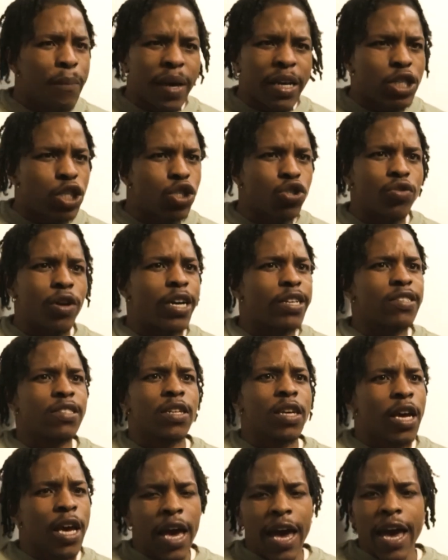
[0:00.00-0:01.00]
Best
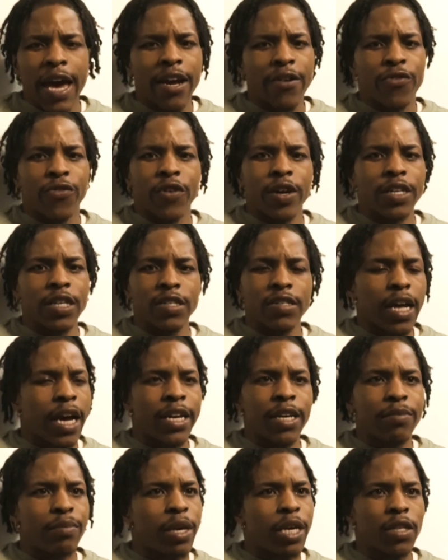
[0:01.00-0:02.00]
dressed and funniest. I
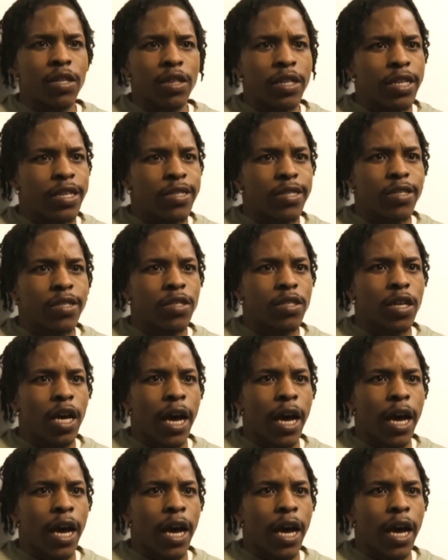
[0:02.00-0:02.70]
didn't make a list.